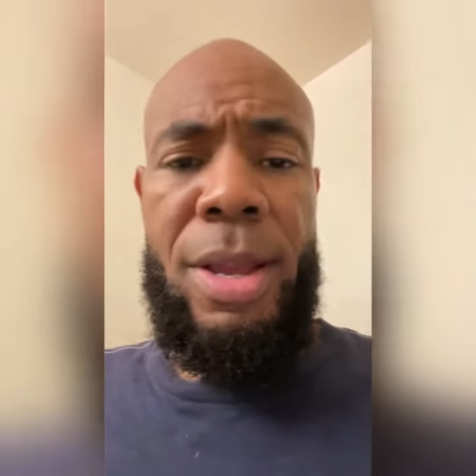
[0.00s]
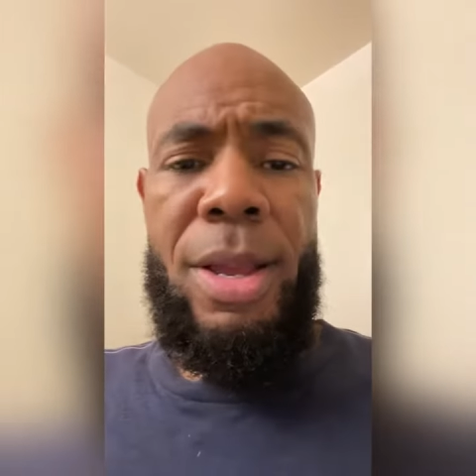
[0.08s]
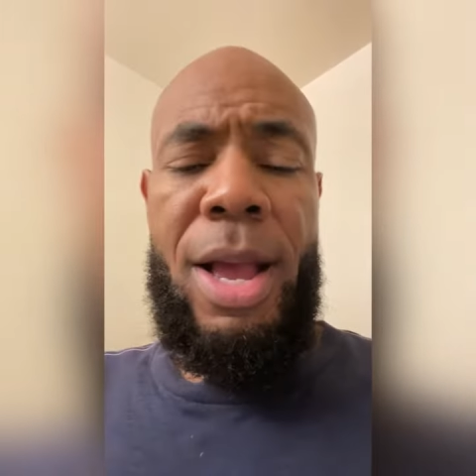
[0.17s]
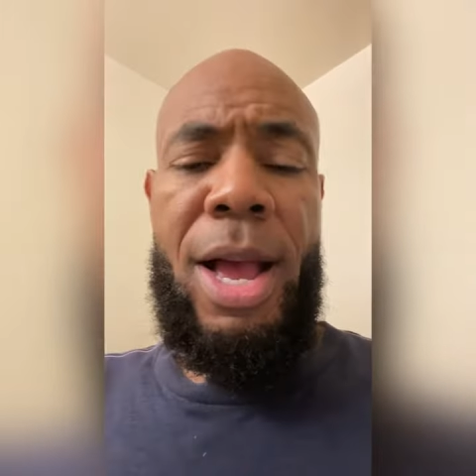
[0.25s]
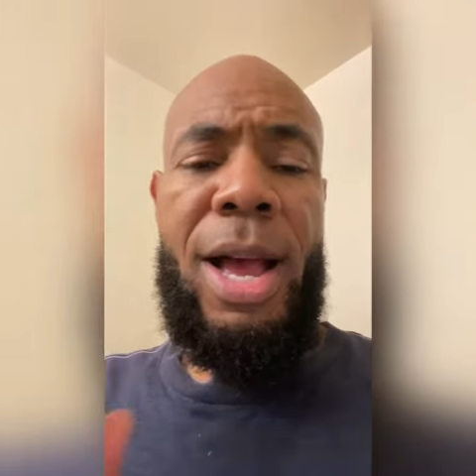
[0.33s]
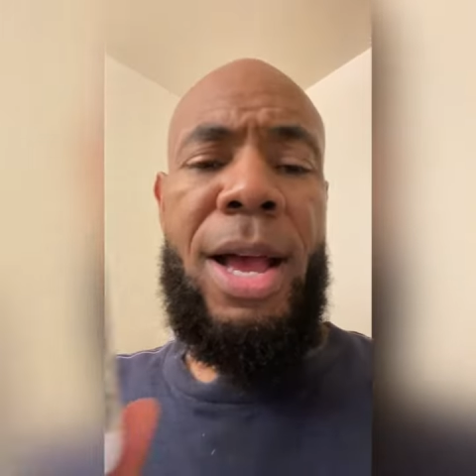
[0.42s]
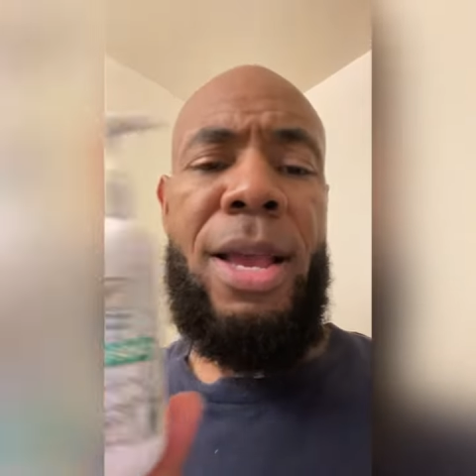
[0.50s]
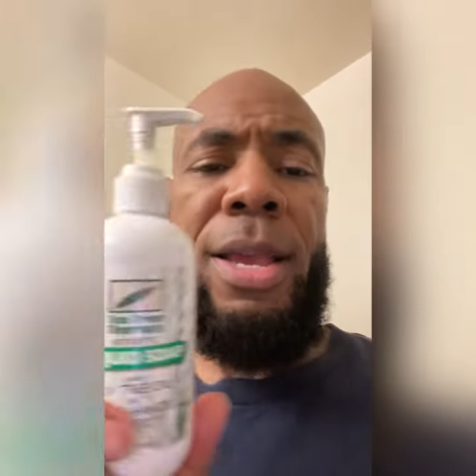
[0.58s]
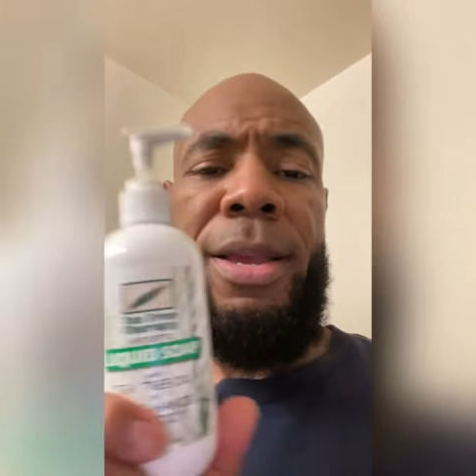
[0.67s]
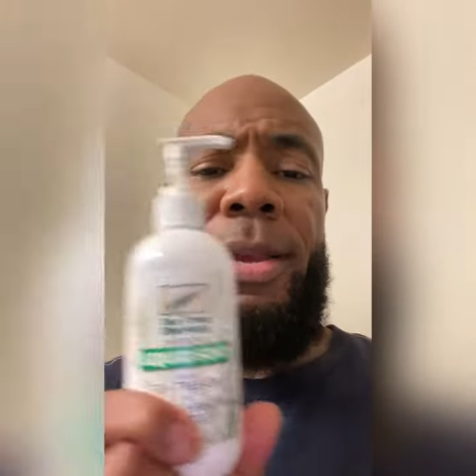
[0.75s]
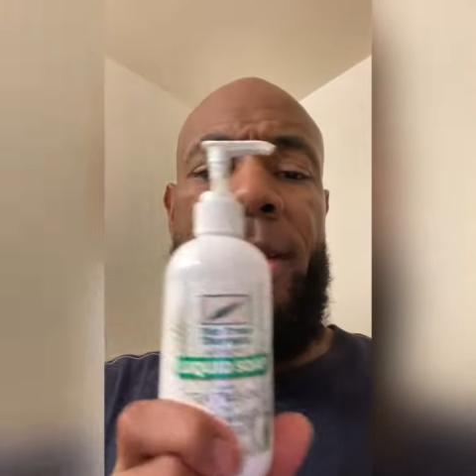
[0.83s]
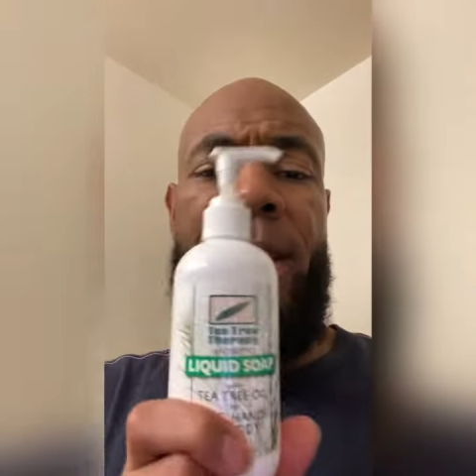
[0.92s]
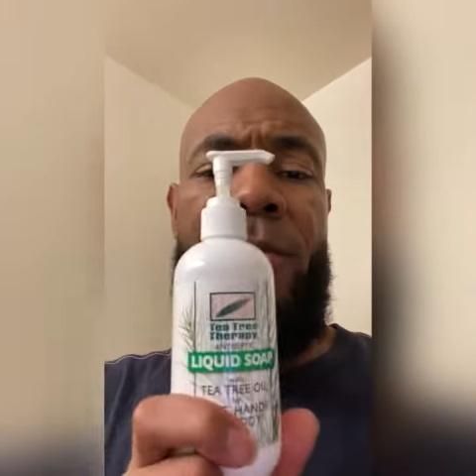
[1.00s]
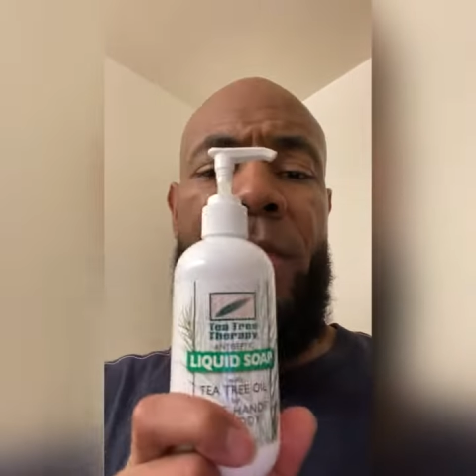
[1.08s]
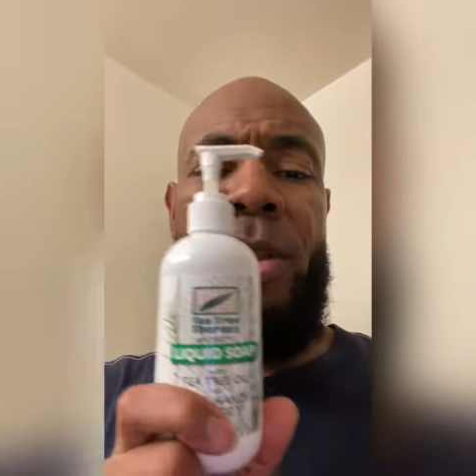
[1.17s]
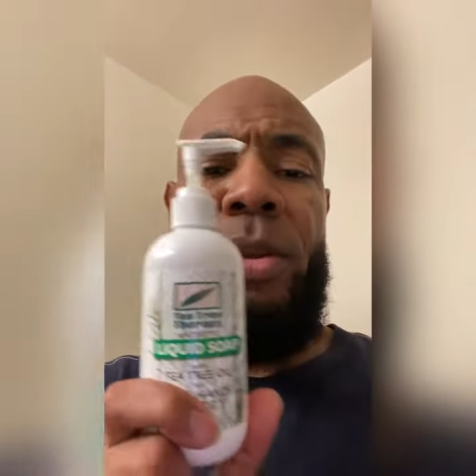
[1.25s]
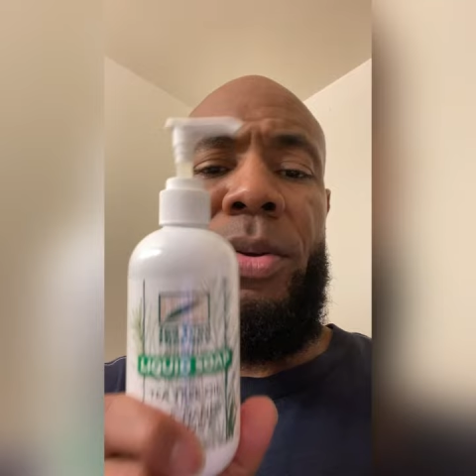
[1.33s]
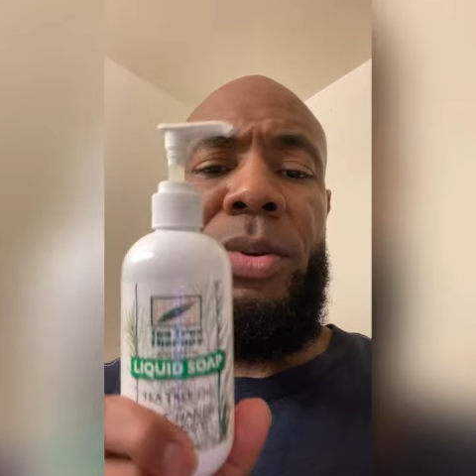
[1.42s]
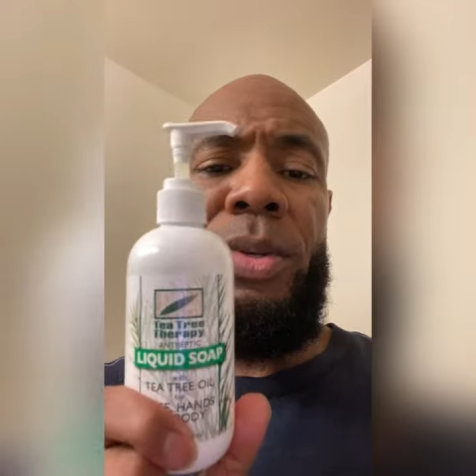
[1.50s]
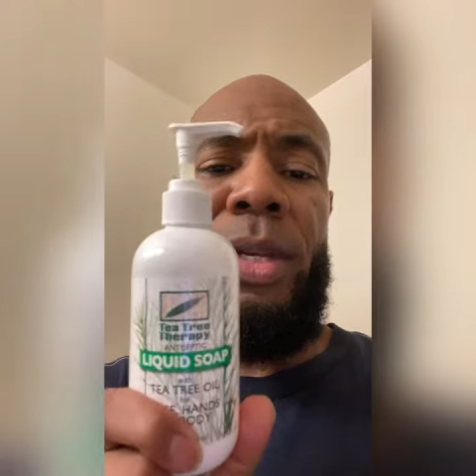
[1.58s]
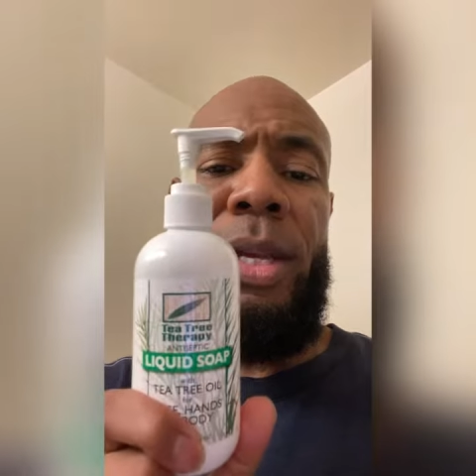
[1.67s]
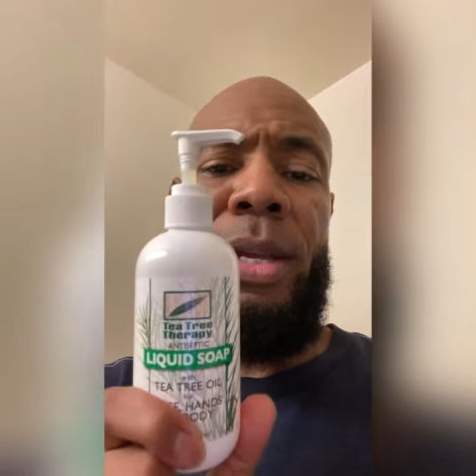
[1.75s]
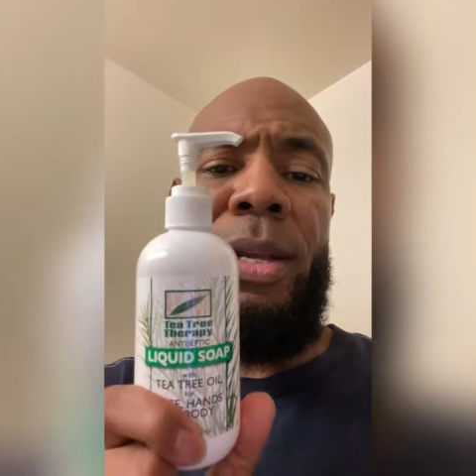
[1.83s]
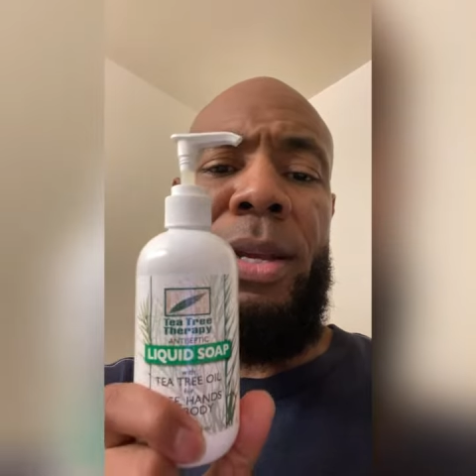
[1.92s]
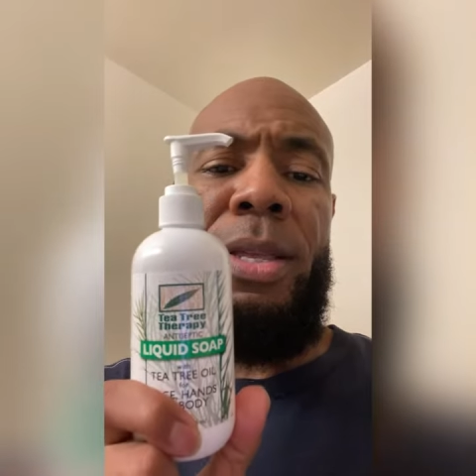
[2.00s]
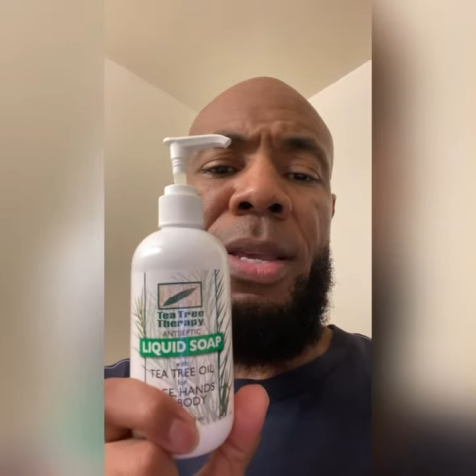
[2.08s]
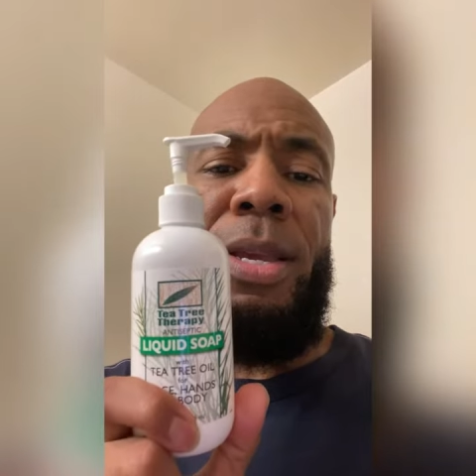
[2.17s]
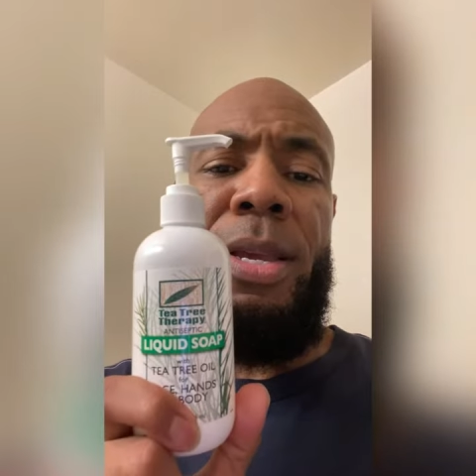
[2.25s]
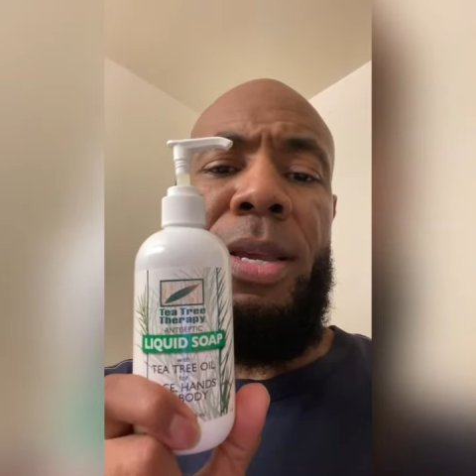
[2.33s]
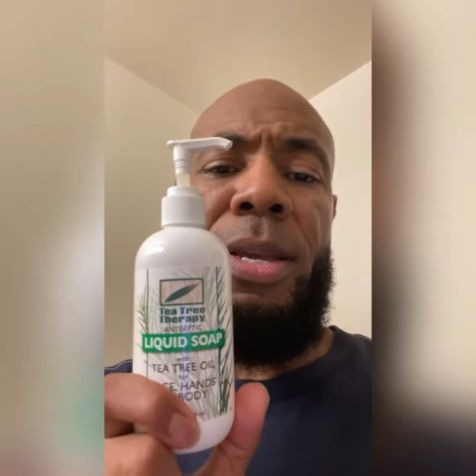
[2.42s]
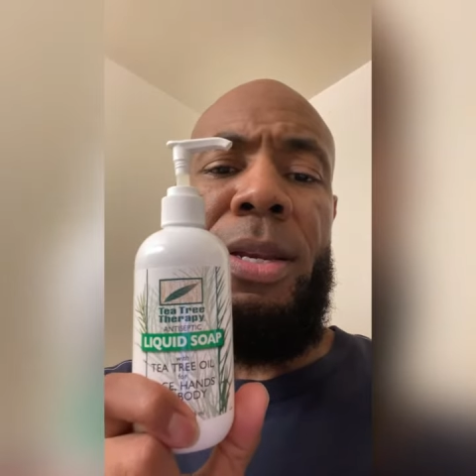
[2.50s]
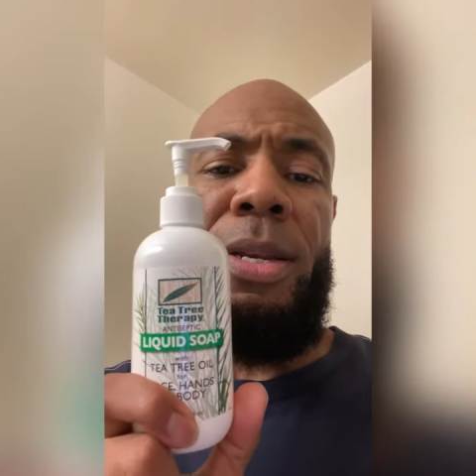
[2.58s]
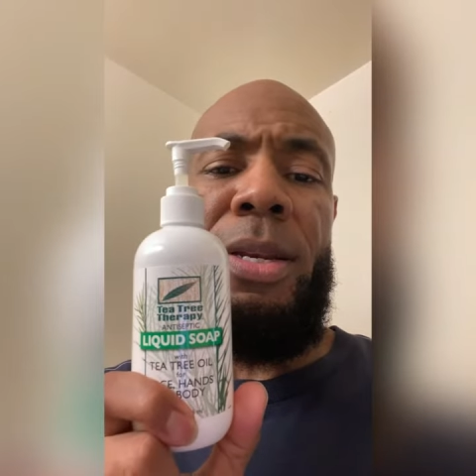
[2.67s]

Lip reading: I have been using the